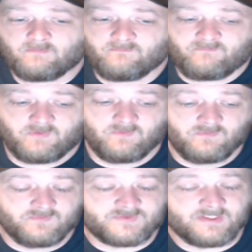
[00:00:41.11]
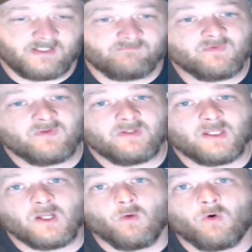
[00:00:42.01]
views and everything
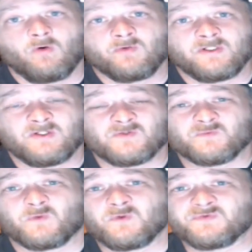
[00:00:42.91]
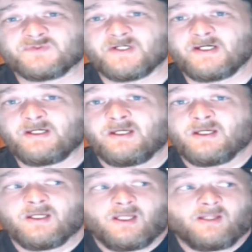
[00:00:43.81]
that go on in this world today
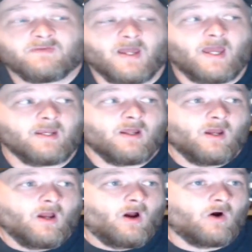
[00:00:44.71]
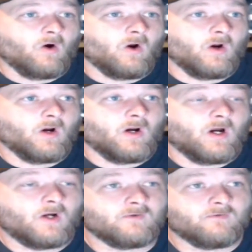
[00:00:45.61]
that are
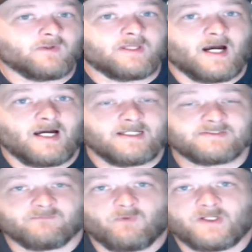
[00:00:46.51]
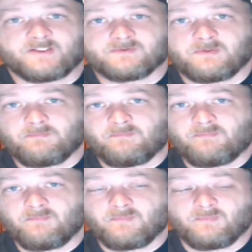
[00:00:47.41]
under the guise of what is
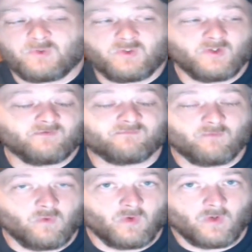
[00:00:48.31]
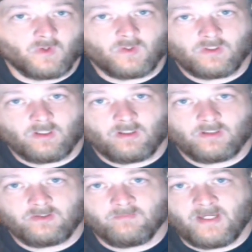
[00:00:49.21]
good for
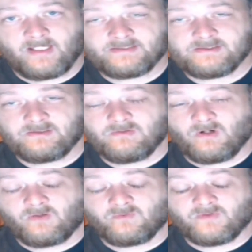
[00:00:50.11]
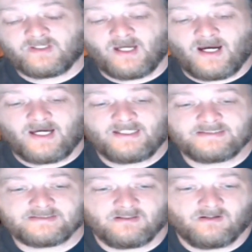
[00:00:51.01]
humanity, under the
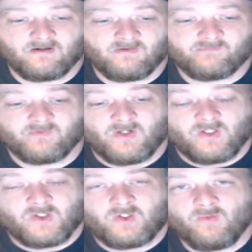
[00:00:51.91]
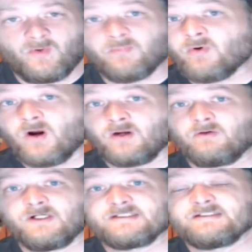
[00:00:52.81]
guise of human
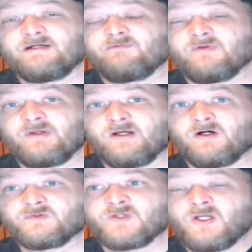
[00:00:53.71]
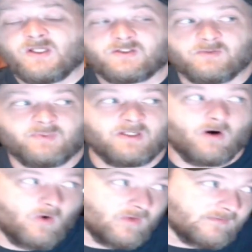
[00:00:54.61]
progress and everything else, to be
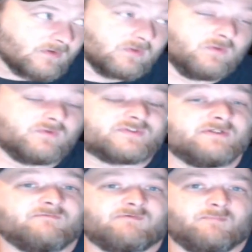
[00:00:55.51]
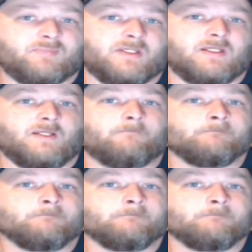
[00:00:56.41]
all inclusive, to be